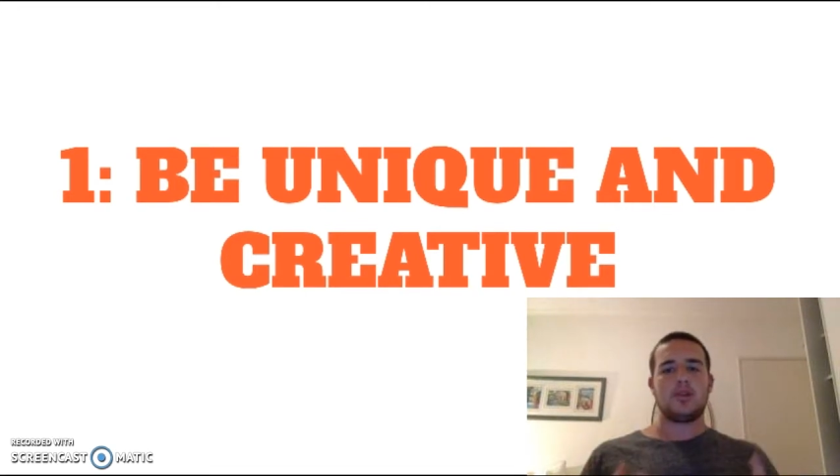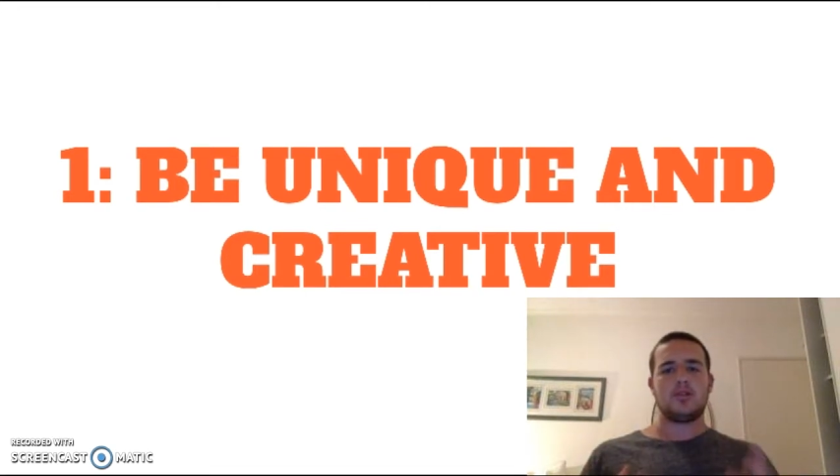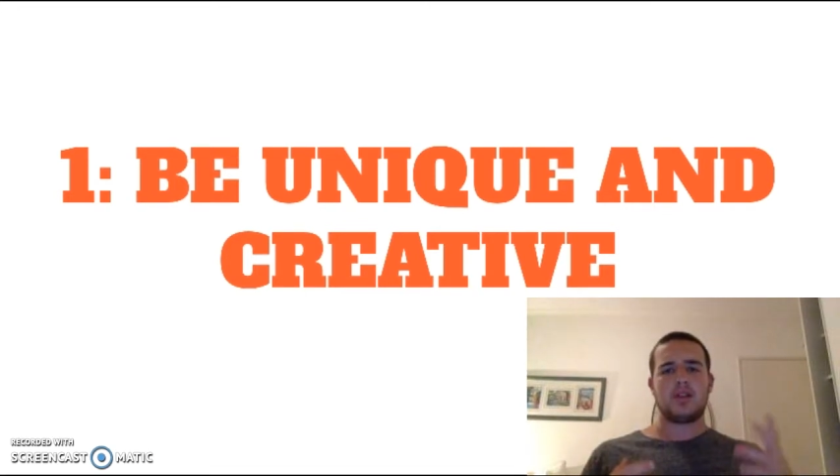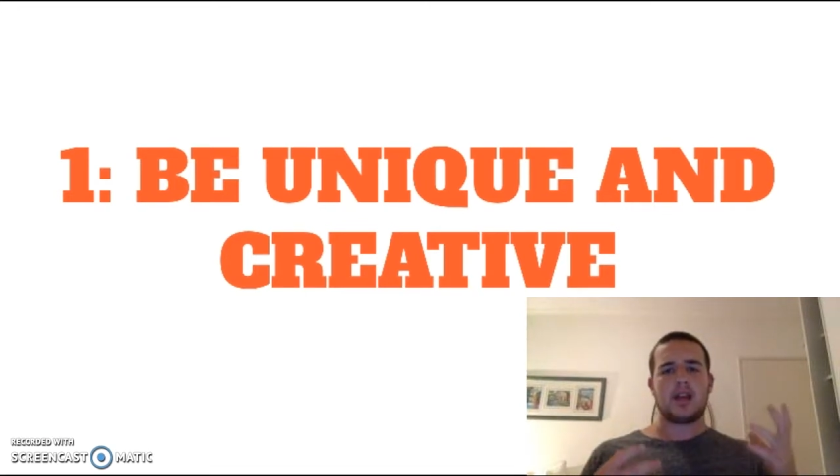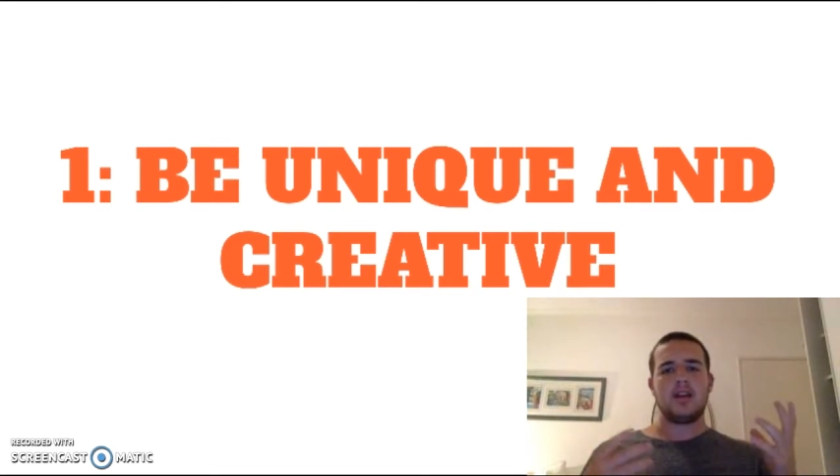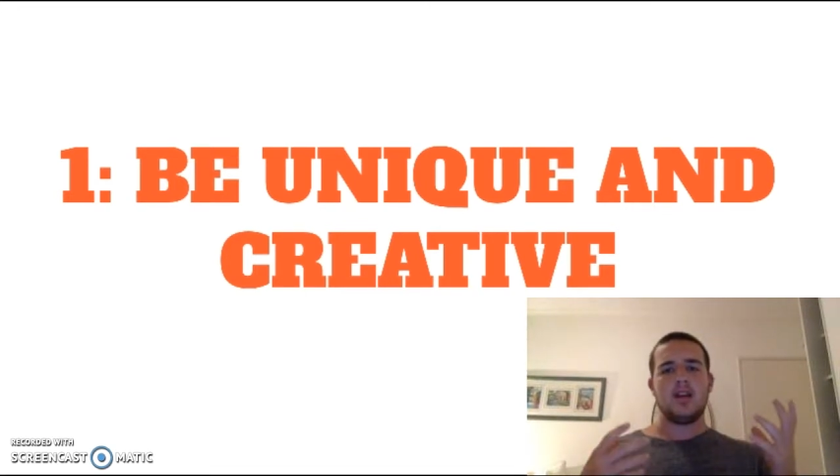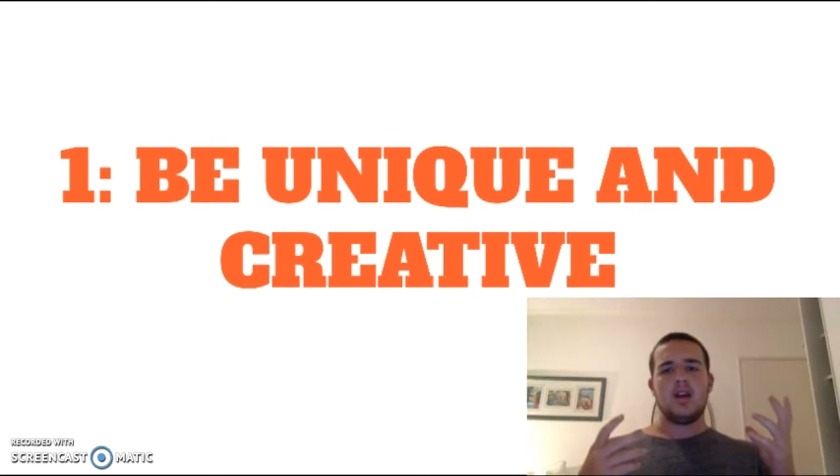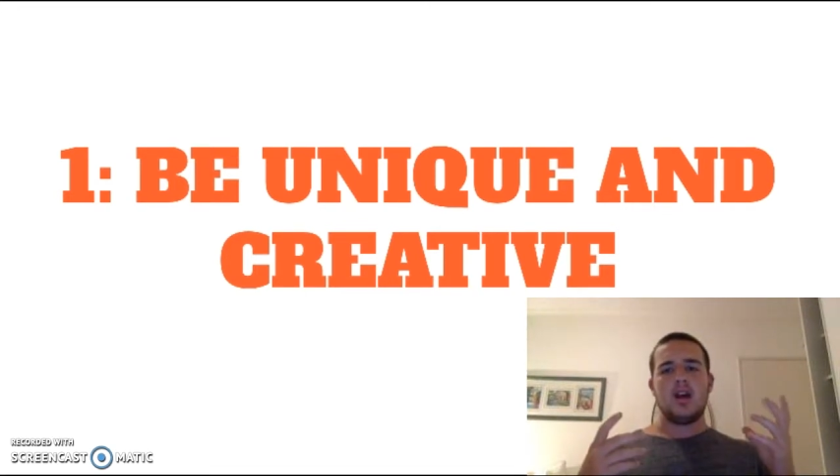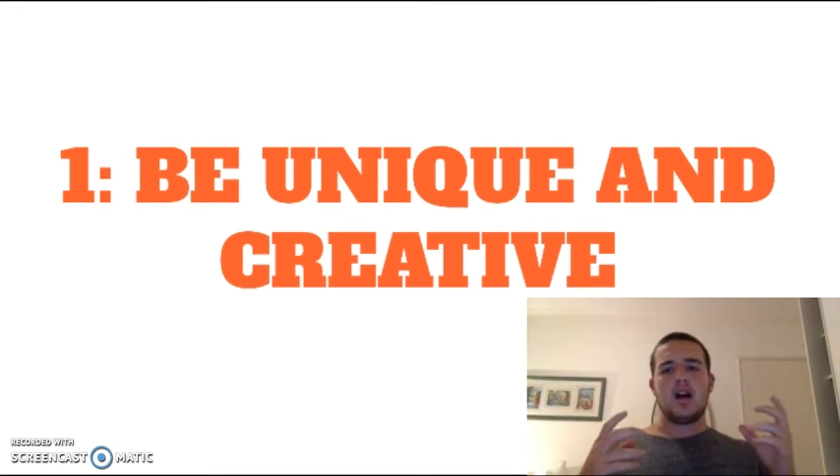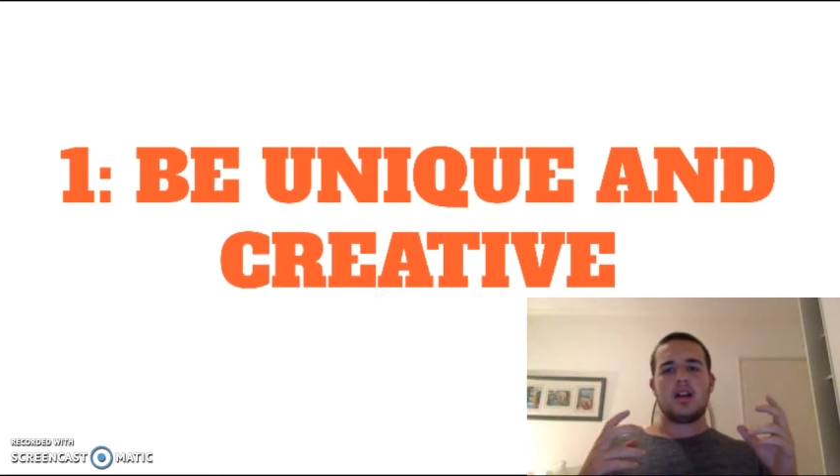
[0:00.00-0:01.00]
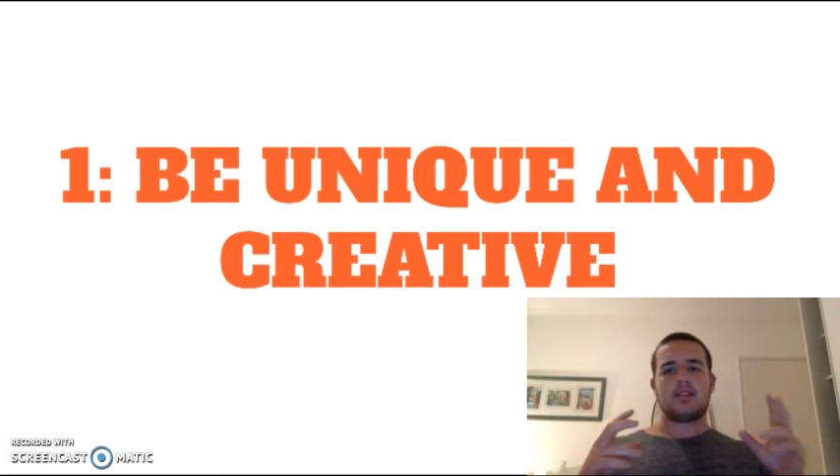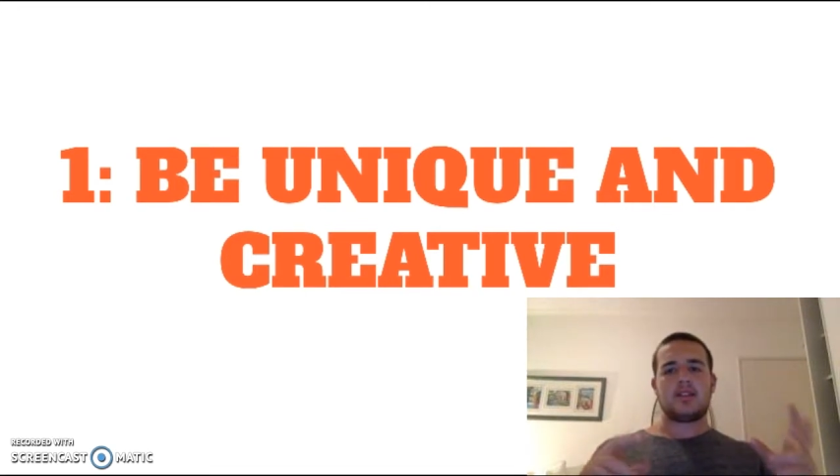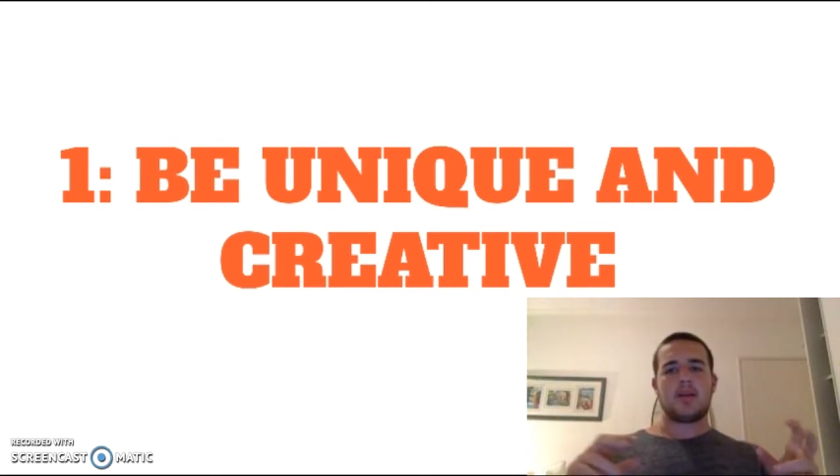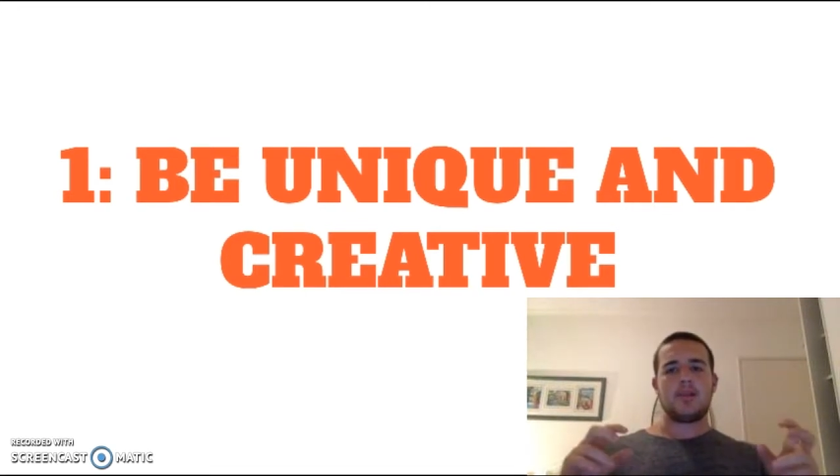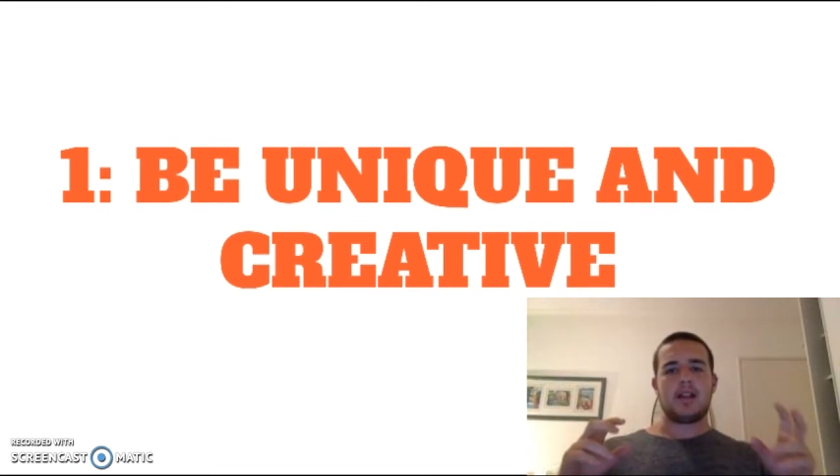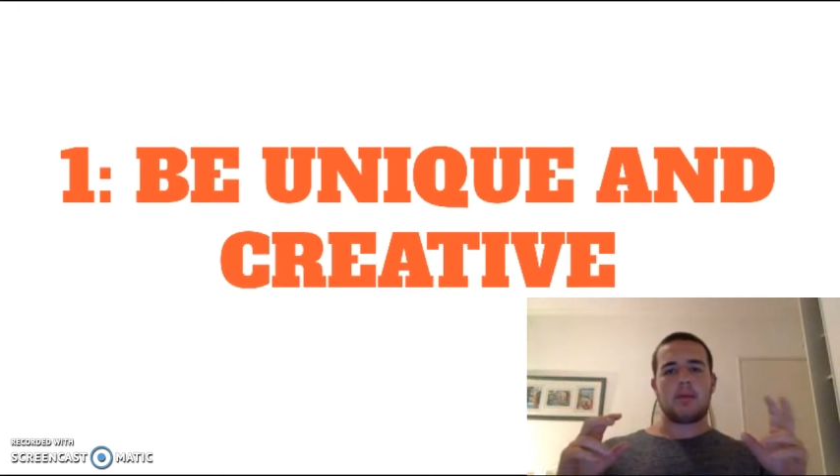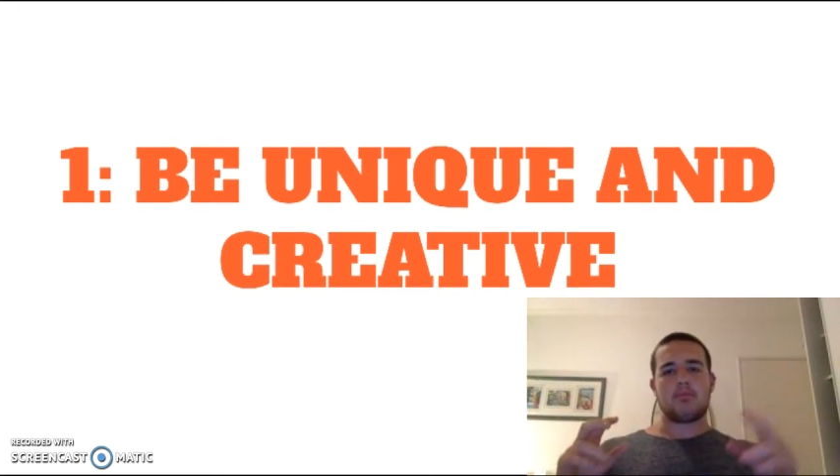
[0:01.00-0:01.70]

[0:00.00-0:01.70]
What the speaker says: You do a semi